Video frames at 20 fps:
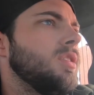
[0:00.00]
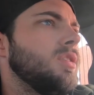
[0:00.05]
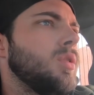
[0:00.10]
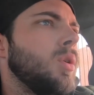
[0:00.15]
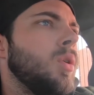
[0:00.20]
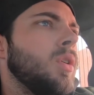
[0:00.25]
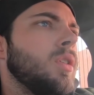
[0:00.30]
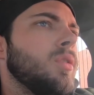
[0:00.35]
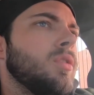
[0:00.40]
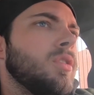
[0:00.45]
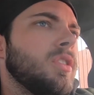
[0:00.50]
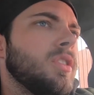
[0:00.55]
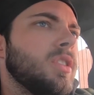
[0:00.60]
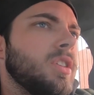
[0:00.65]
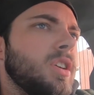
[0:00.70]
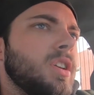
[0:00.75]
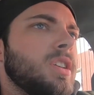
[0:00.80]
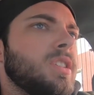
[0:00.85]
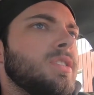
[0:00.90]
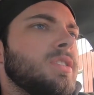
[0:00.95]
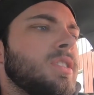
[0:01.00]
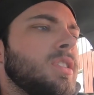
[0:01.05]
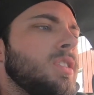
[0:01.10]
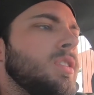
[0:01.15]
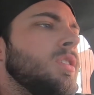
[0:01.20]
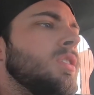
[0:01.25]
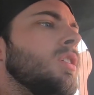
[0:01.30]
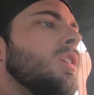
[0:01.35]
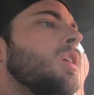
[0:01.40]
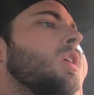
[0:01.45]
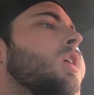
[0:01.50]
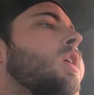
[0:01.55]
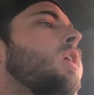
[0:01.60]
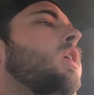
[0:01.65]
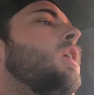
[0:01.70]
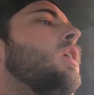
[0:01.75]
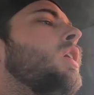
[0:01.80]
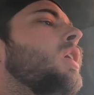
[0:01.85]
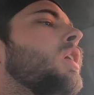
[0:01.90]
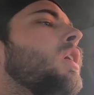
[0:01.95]
21 degrees,
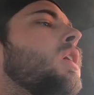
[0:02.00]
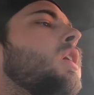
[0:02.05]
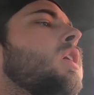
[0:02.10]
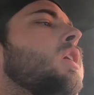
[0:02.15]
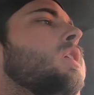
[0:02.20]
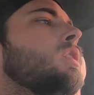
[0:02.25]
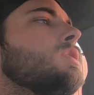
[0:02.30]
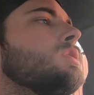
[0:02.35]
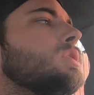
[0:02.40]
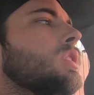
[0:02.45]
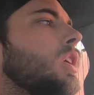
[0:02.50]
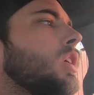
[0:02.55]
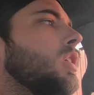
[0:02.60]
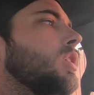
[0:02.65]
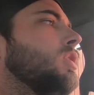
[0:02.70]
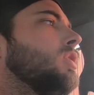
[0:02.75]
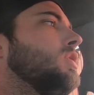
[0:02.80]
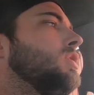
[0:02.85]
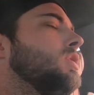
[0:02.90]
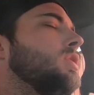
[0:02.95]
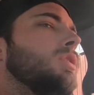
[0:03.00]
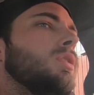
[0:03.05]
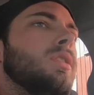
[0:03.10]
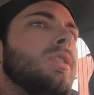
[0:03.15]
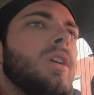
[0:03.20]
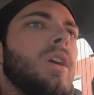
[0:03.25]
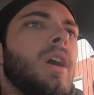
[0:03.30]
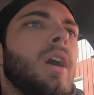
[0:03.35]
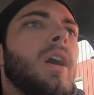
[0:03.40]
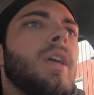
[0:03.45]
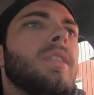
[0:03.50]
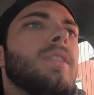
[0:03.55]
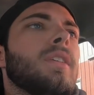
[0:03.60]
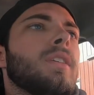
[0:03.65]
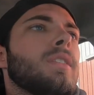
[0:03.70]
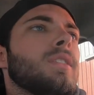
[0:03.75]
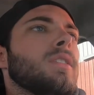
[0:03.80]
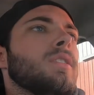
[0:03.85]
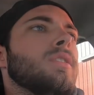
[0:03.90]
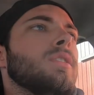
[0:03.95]
so I
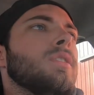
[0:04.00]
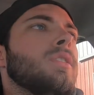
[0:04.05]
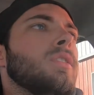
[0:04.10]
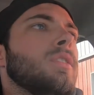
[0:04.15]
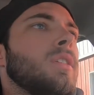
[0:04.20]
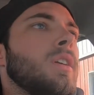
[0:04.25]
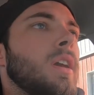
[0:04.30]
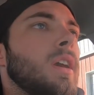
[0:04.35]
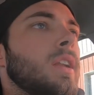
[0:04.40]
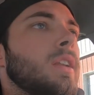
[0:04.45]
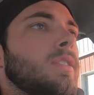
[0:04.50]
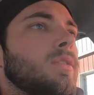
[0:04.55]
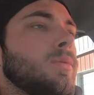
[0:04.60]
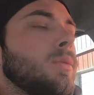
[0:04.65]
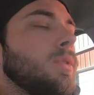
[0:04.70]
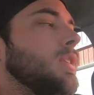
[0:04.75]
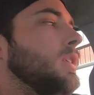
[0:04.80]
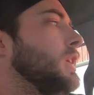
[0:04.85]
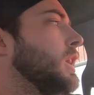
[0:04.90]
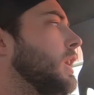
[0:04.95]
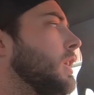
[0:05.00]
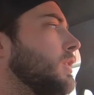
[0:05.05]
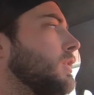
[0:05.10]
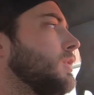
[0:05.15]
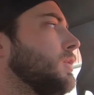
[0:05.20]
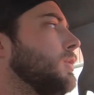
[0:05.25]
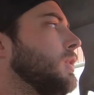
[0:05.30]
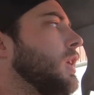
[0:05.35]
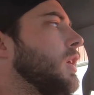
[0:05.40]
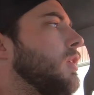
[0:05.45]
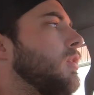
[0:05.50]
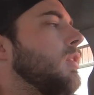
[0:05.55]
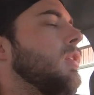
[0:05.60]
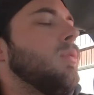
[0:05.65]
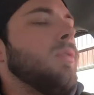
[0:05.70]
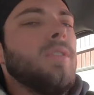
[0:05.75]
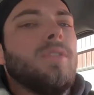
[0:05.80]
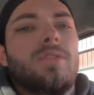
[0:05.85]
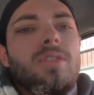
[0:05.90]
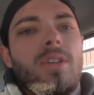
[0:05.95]
think and it's windy out, so we got quite a
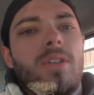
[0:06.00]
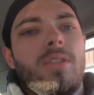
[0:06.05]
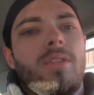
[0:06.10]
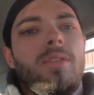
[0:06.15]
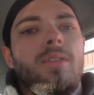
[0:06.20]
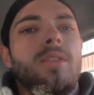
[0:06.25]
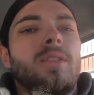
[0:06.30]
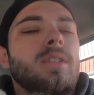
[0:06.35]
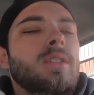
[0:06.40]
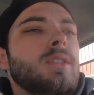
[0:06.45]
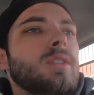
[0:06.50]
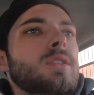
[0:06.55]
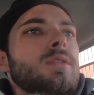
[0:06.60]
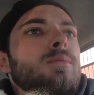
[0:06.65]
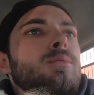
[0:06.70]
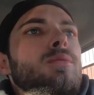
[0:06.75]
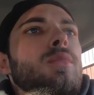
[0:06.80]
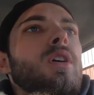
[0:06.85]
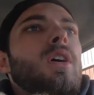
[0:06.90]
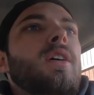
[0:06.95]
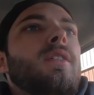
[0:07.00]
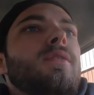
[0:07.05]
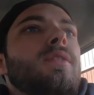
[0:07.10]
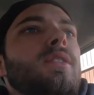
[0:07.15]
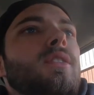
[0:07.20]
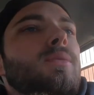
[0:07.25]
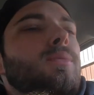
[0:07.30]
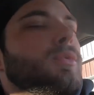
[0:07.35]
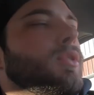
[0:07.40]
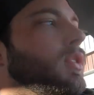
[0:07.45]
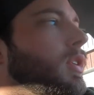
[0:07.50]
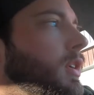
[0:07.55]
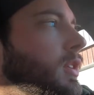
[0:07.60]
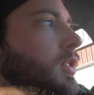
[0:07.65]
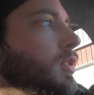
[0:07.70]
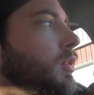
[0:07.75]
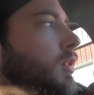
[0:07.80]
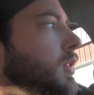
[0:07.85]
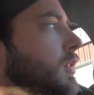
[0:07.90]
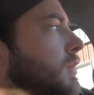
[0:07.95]
wind chill. Probably feels more like
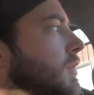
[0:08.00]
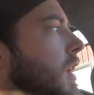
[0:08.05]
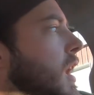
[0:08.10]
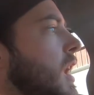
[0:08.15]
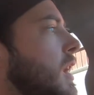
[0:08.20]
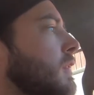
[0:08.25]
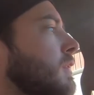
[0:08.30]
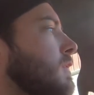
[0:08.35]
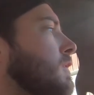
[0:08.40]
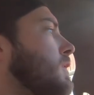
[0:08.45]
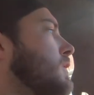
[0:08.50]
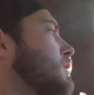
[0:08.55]
25.